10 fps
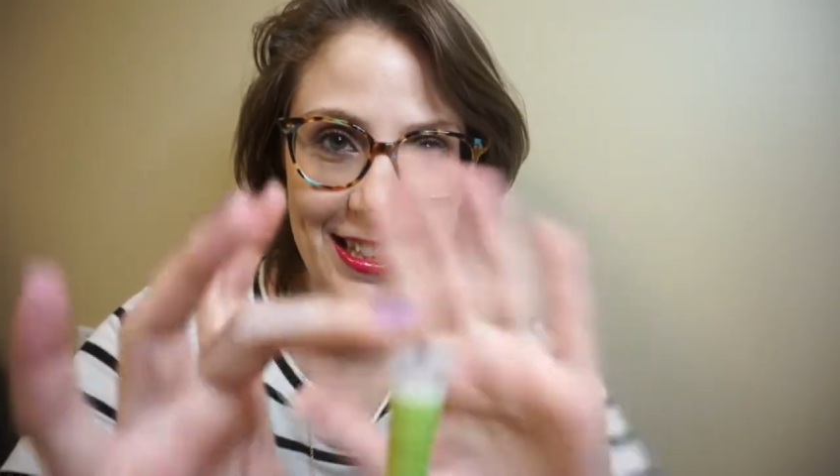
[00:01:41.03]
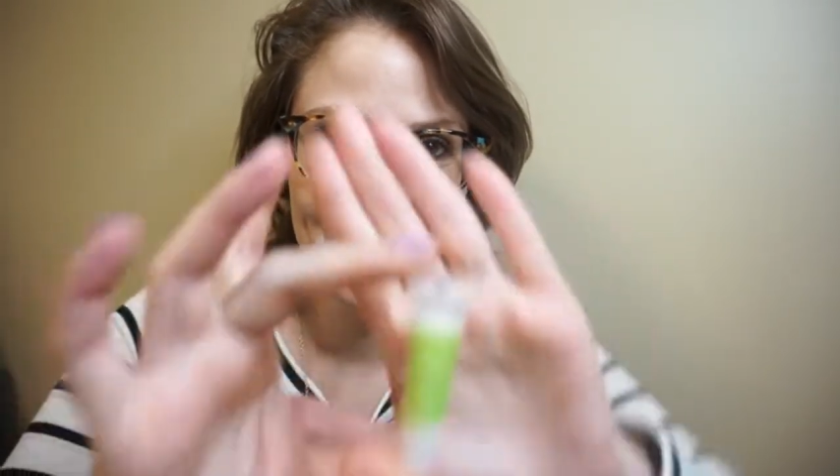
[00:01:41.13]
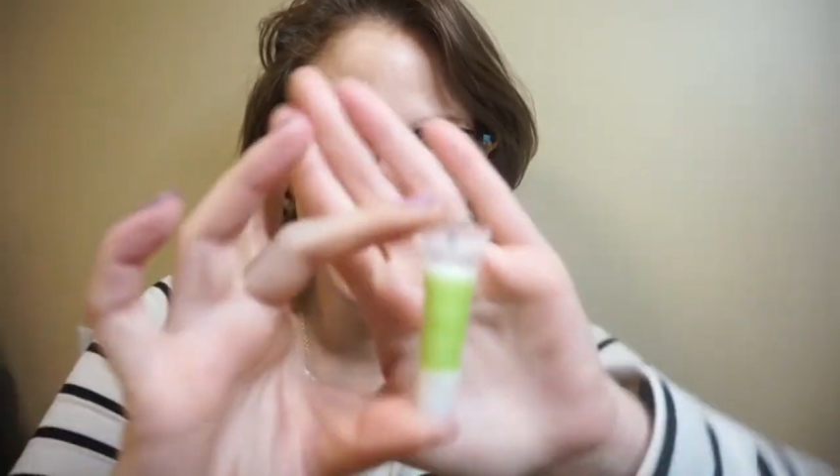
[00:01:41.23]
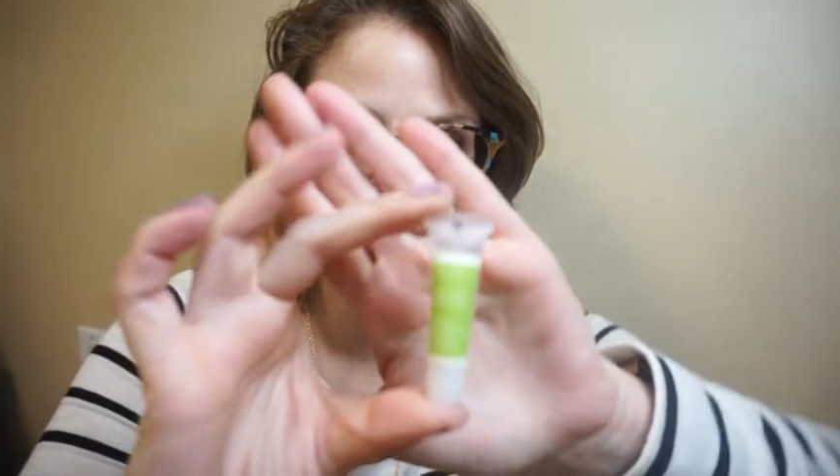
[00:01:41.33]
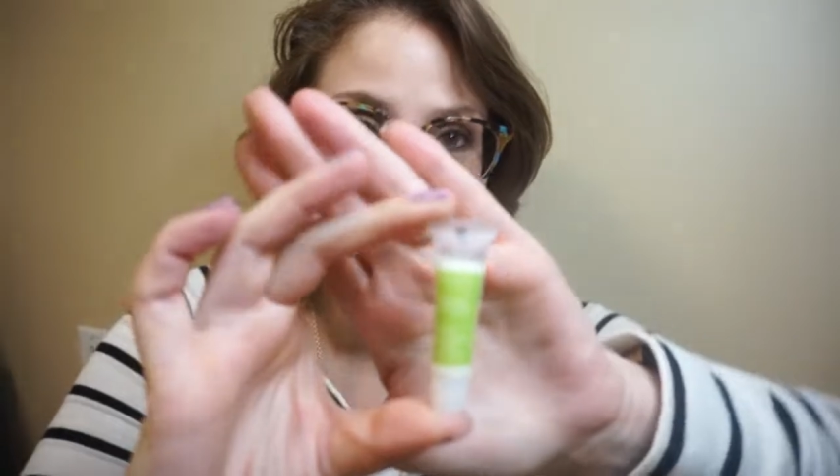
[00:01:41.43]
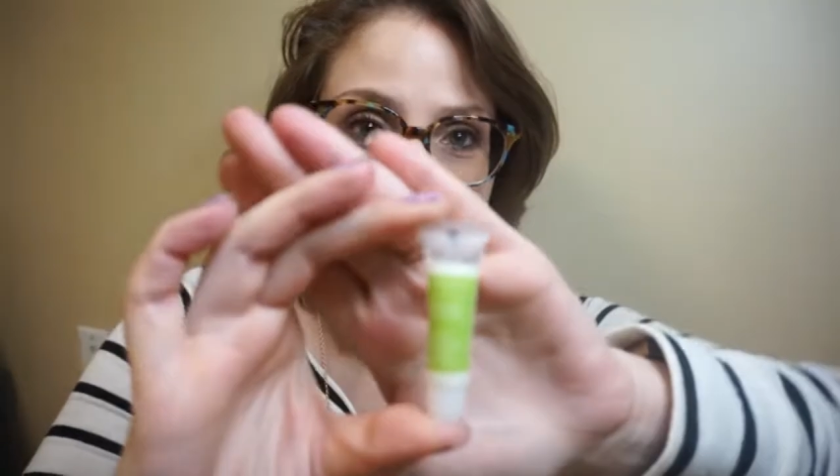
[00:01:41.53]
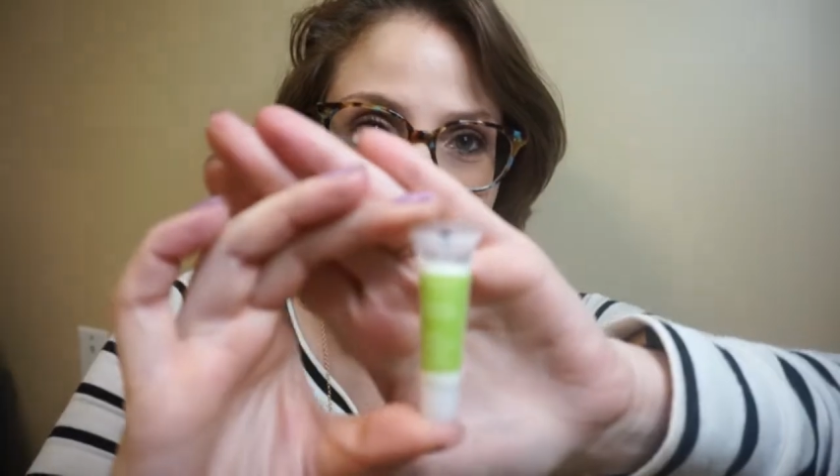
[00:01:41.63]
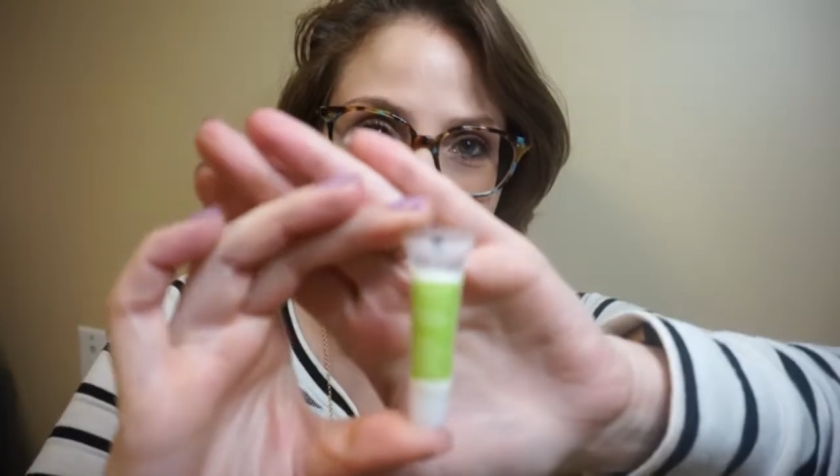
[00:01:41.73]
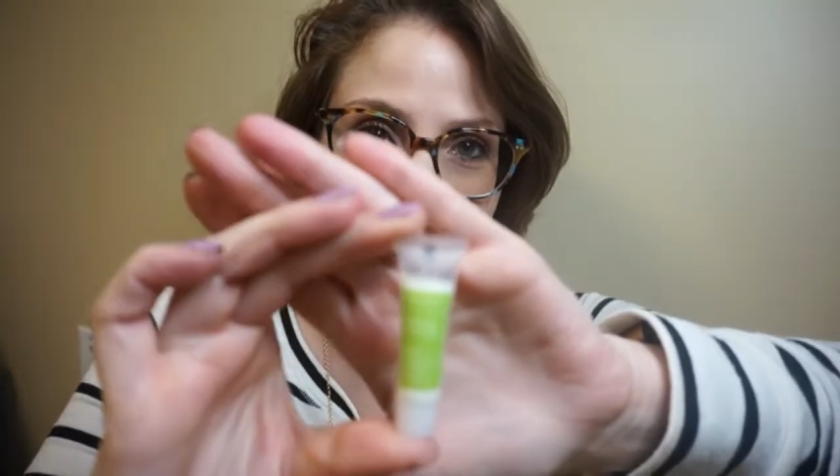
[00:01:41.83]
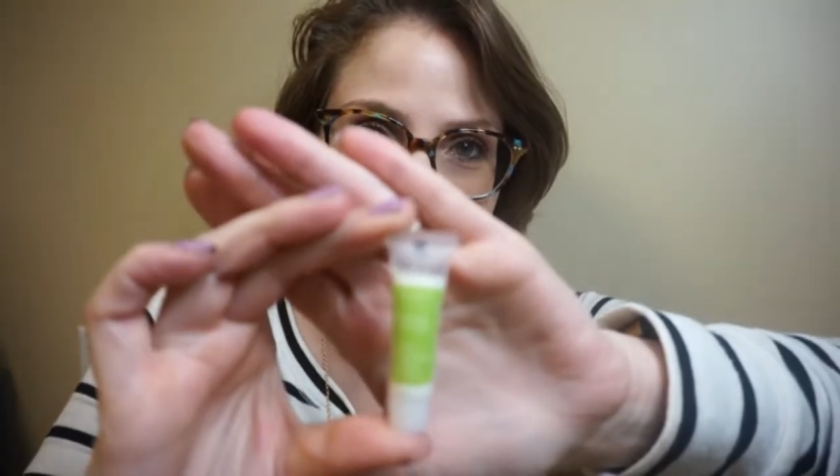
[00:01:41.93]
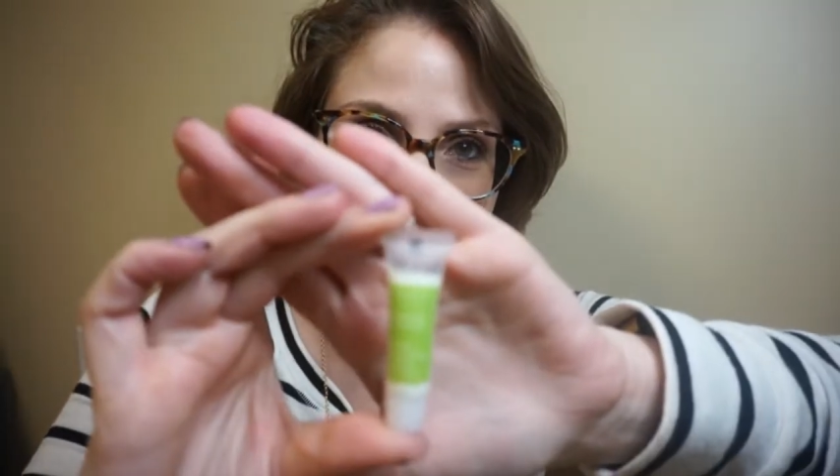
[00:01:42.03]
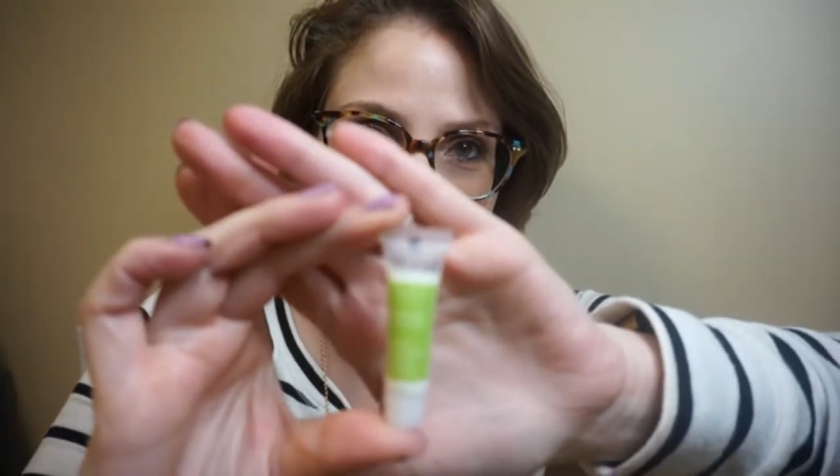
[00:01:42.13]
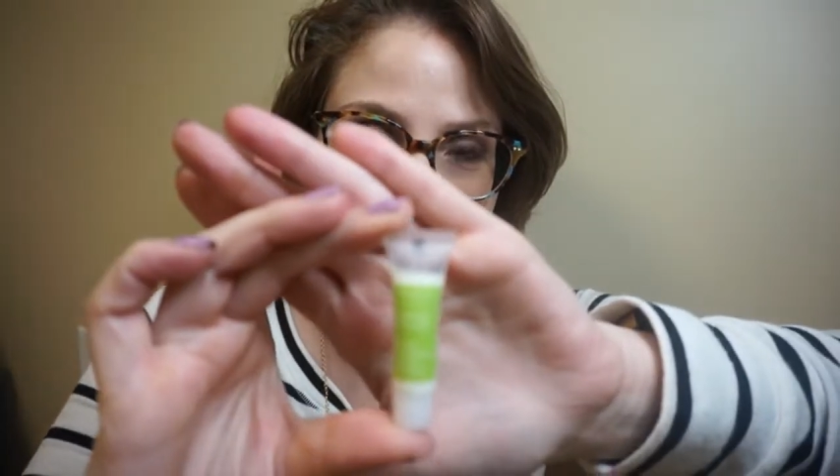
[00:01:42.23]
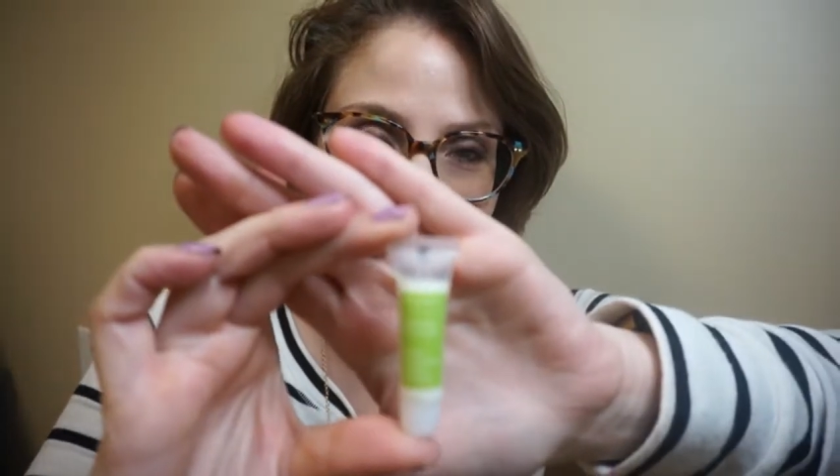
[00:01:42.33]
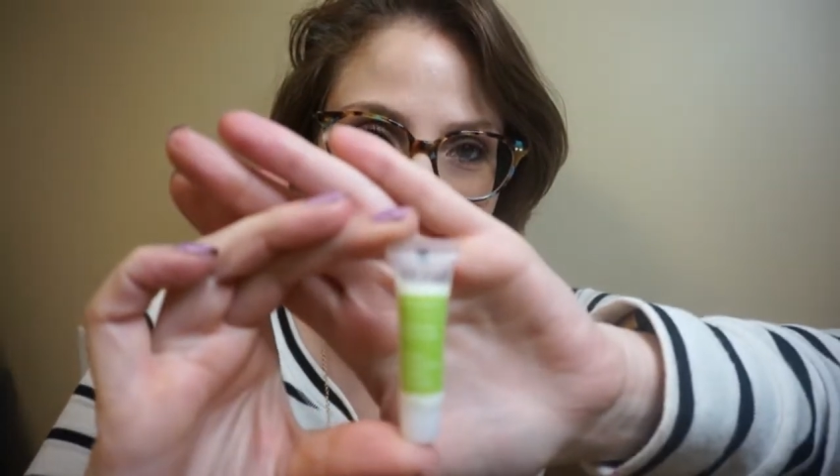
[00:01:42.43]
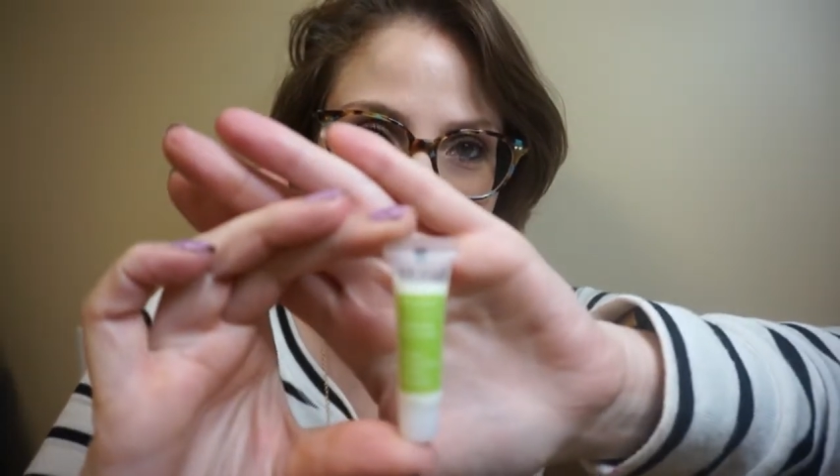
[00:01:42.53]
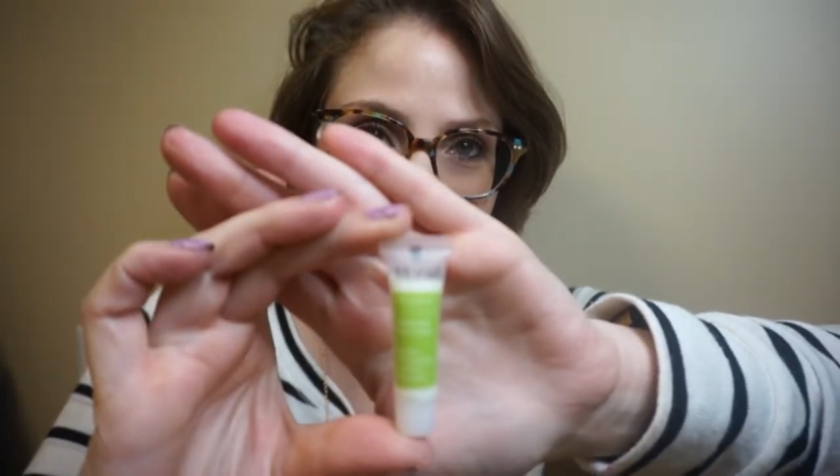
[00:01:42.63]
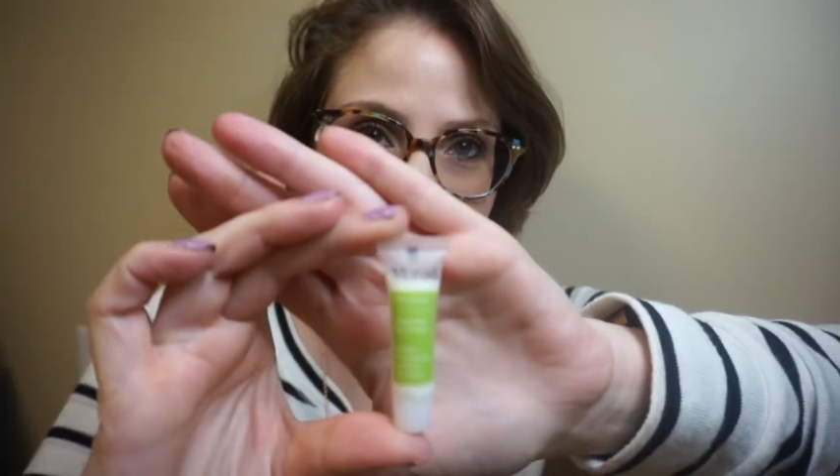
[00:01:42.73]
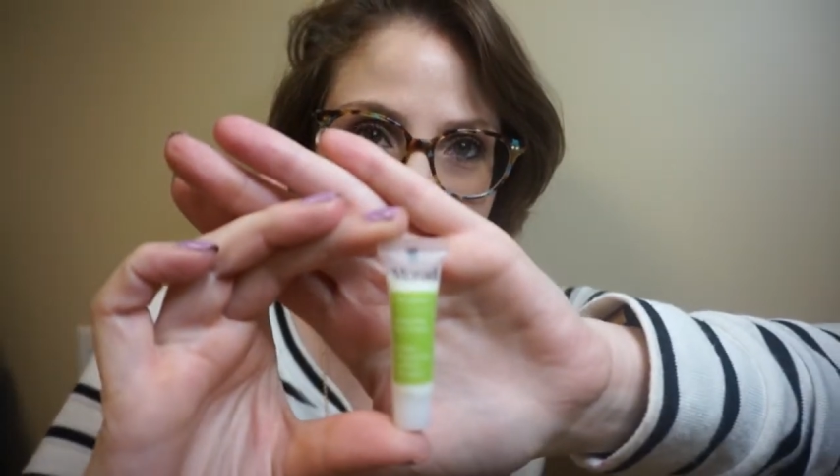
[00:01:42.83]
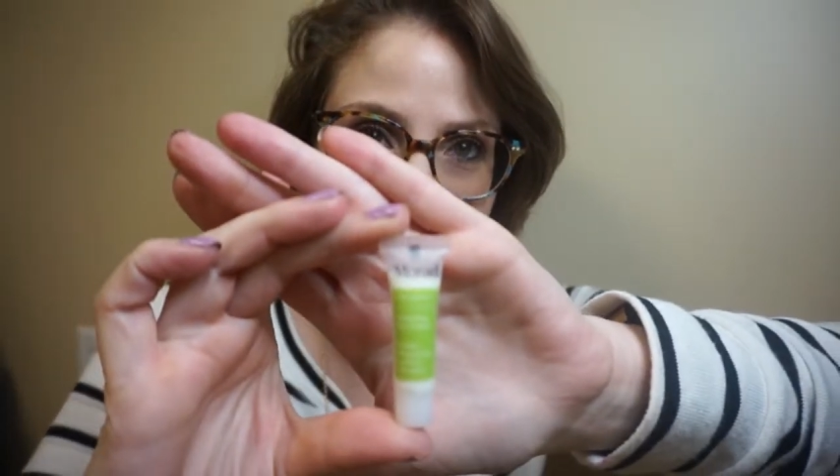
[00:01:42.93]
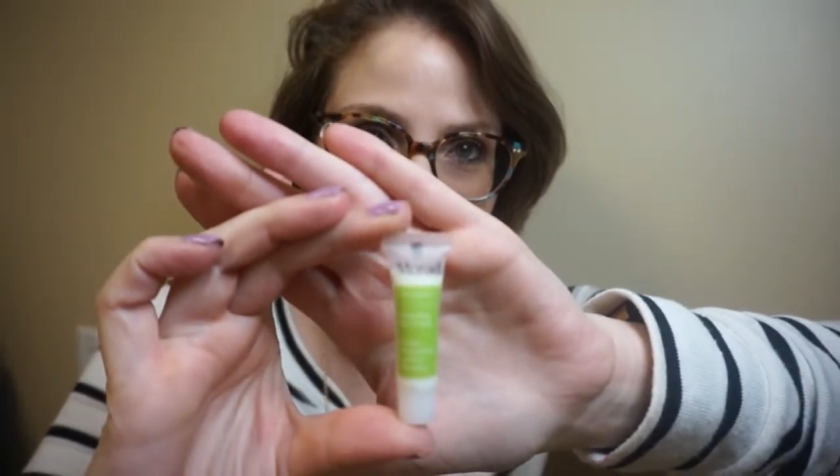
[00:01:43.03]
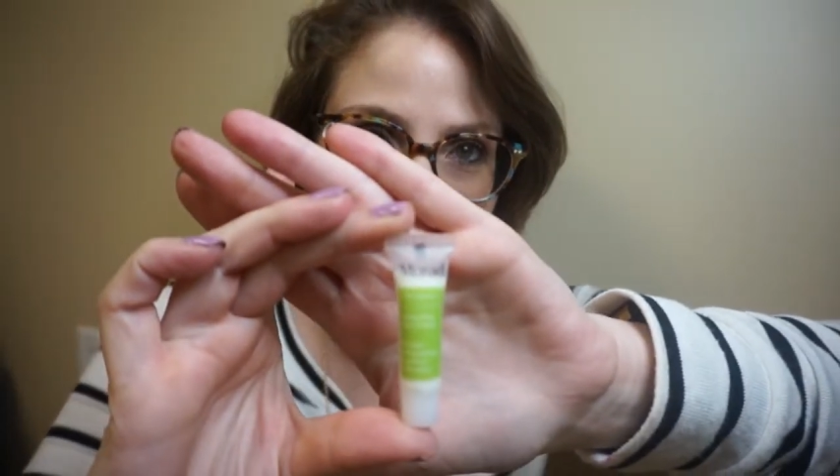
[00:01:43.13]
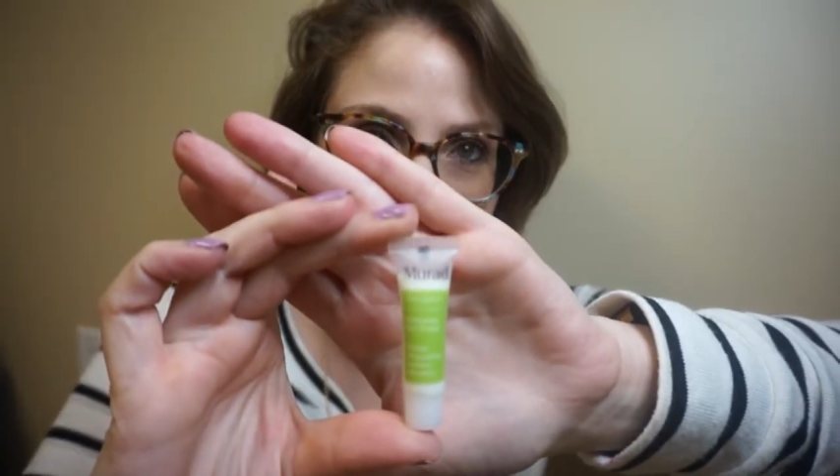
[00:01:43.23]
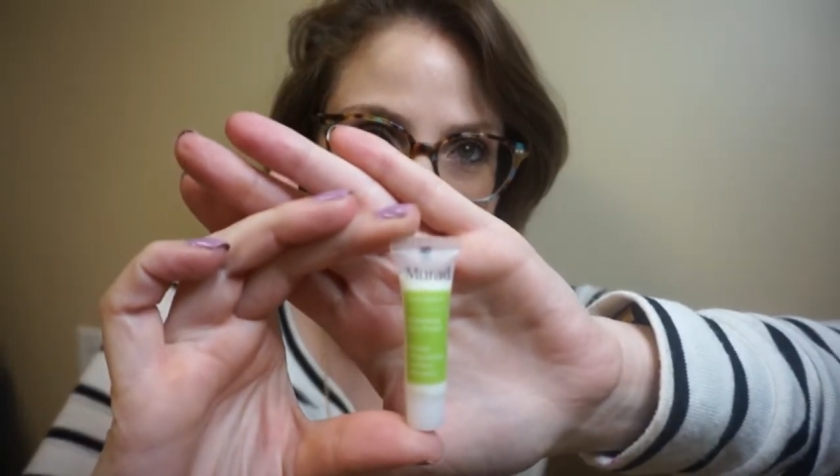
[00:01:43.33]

It's so tiny.